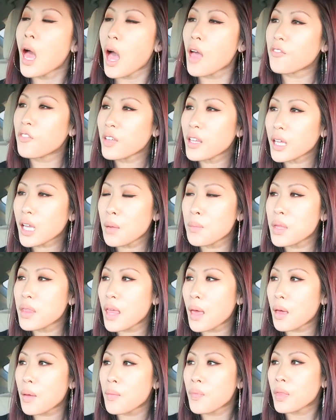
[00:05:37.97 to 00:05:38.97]
I feel like I'm in
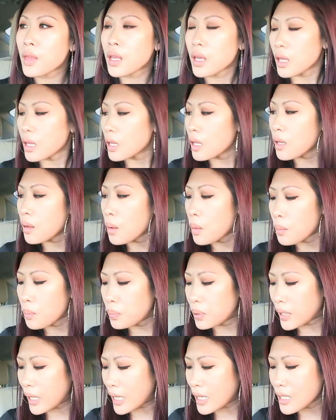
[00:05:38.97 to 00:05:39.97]
that
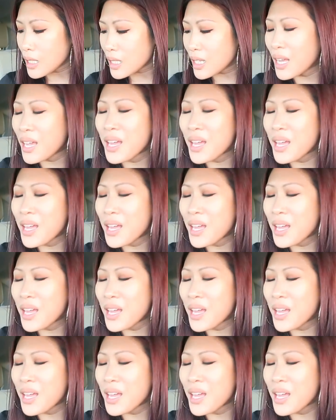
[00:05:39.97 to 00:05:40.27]
place.